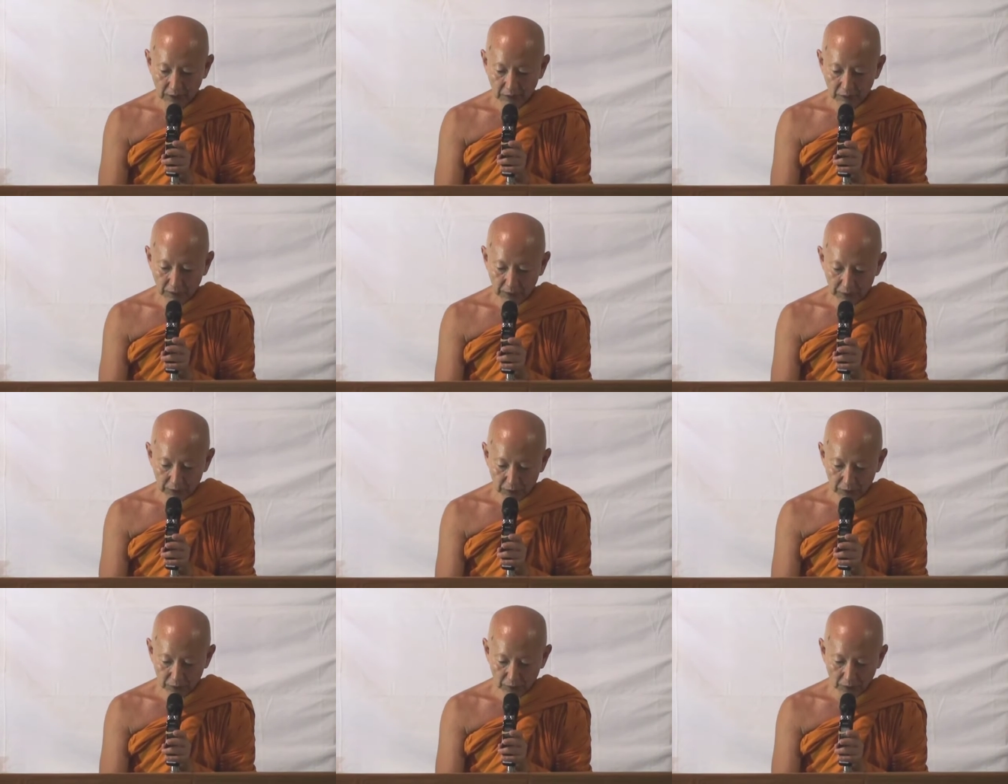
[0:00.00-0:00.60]

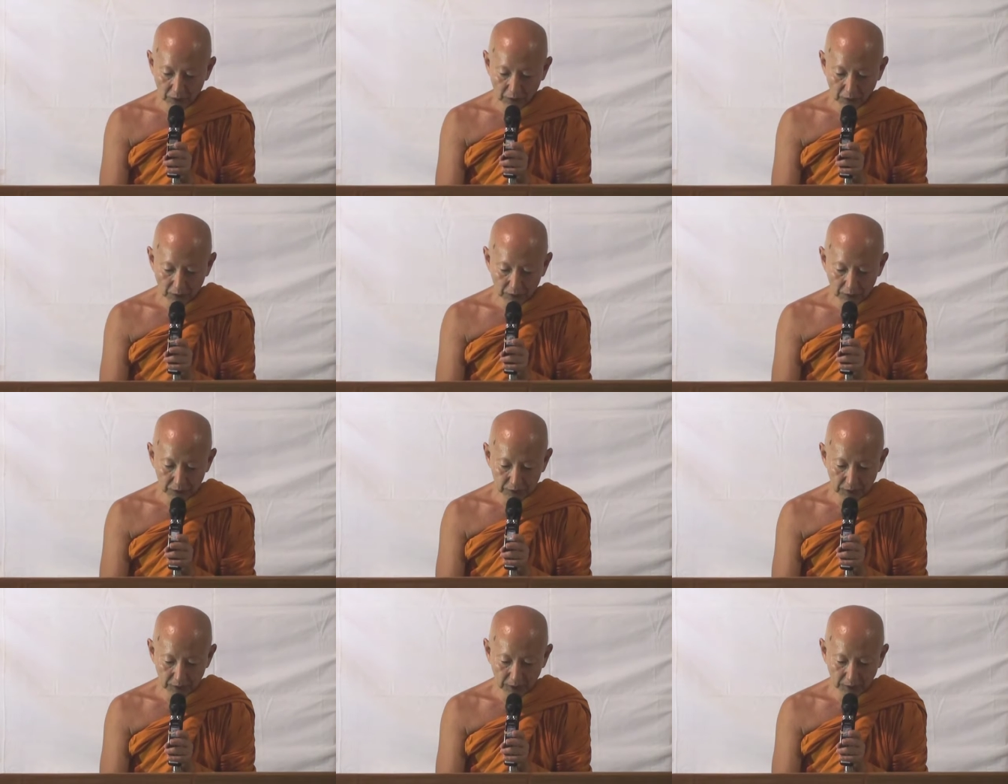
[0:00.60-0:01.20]
Very good
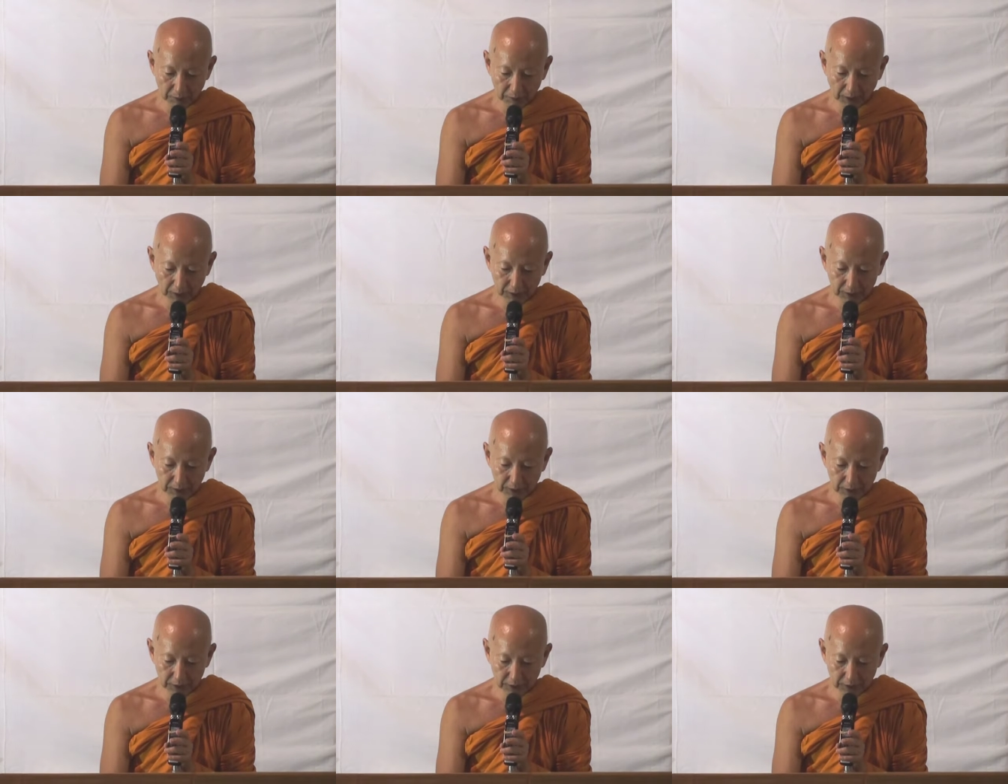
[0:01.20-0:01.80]
Lord, said
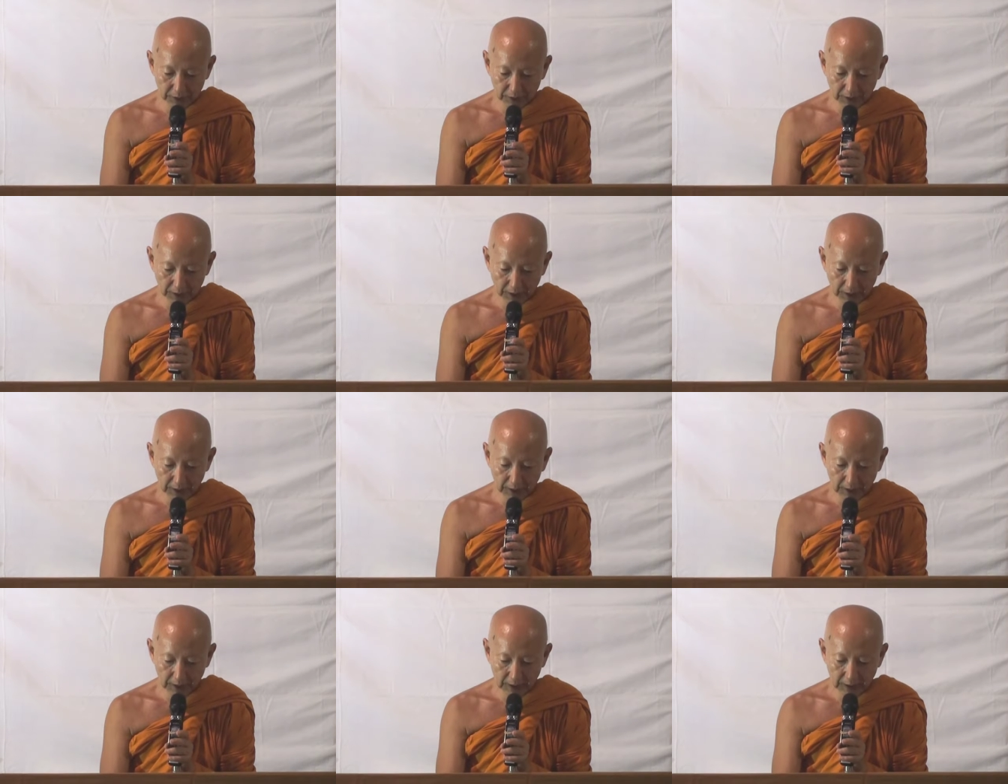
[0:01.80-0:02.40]

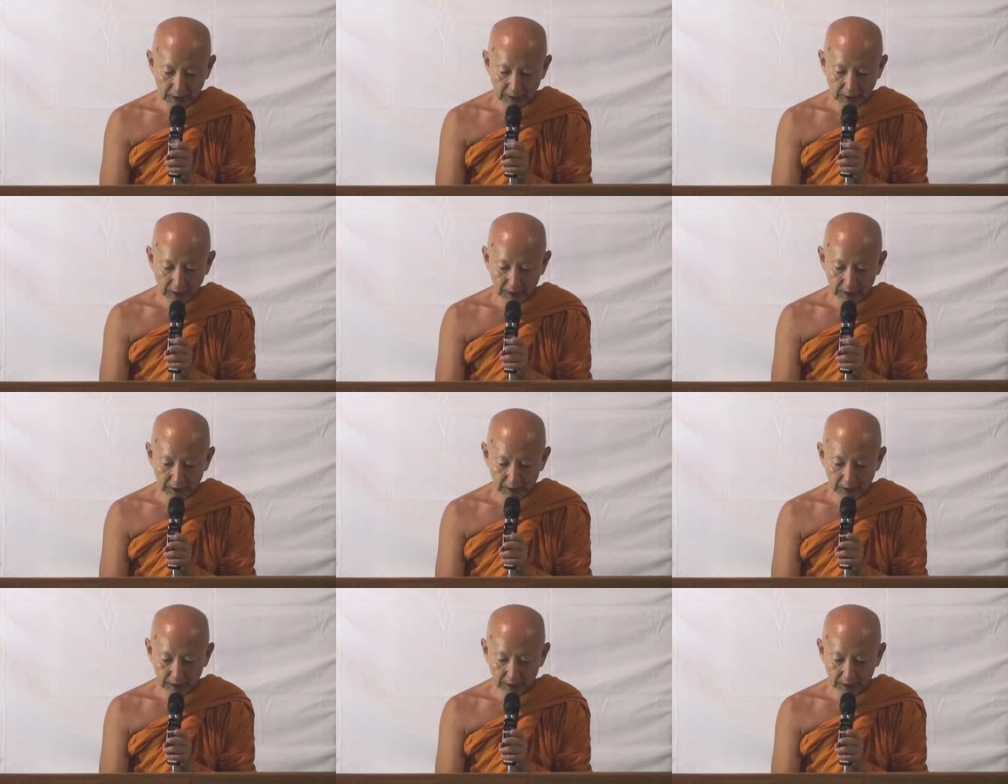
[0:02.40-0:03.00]
Panchasika,
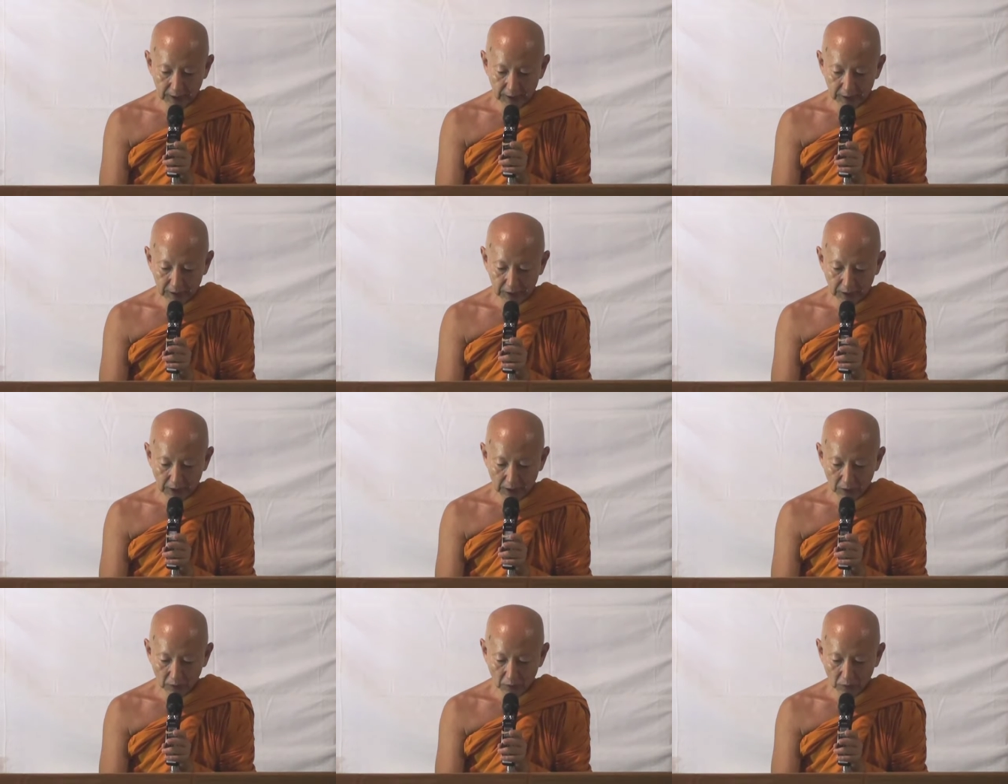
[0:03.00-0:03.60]
and taking his
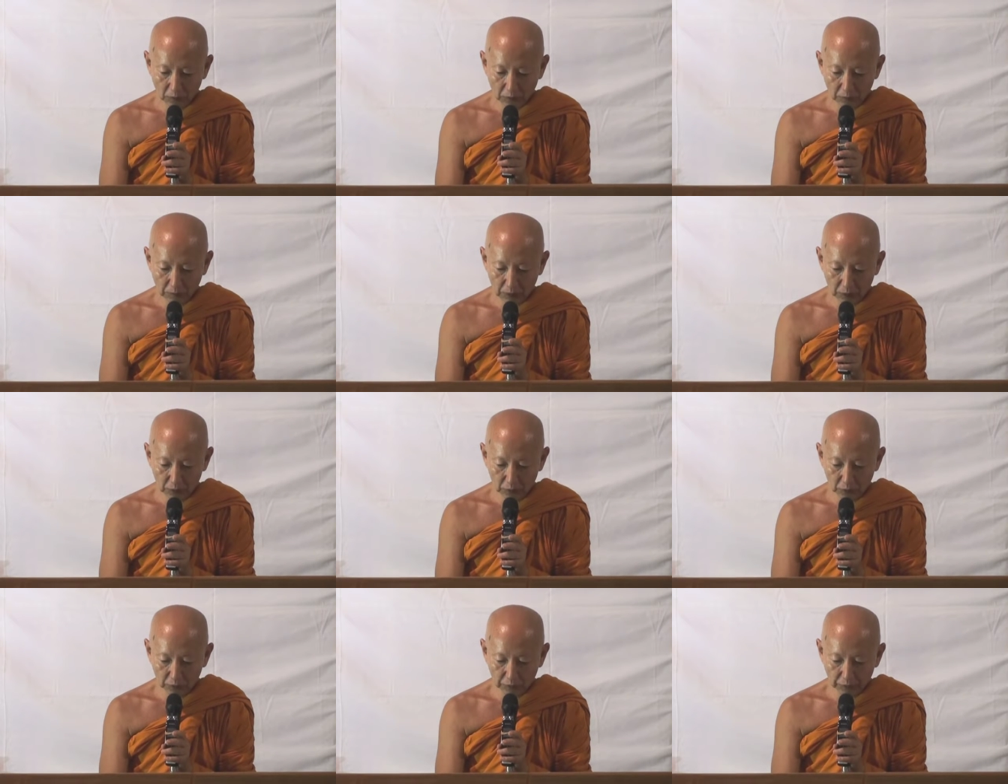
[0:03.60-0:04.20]
yellow
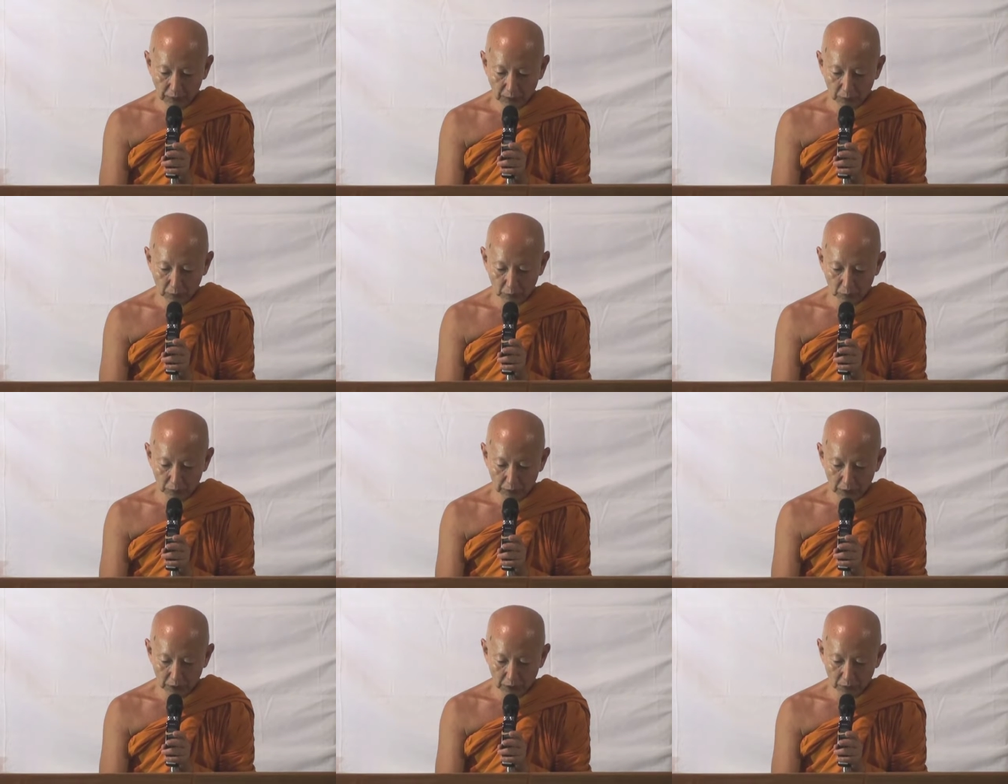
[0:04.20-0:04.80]
baluva
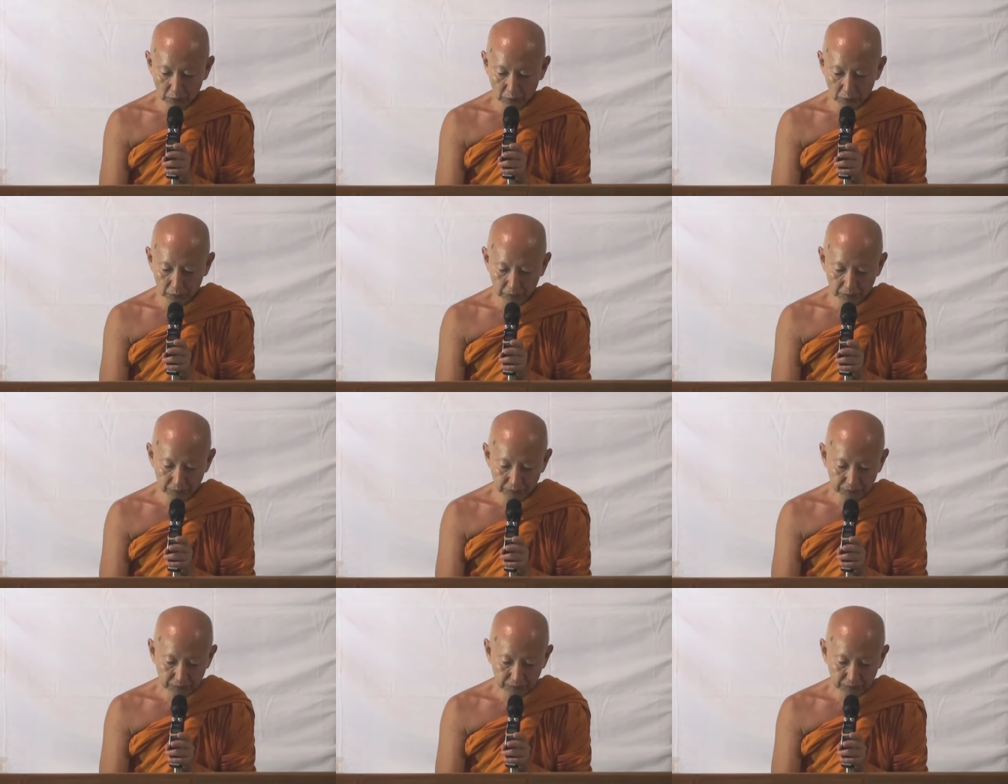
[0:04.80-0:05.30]
wood lute,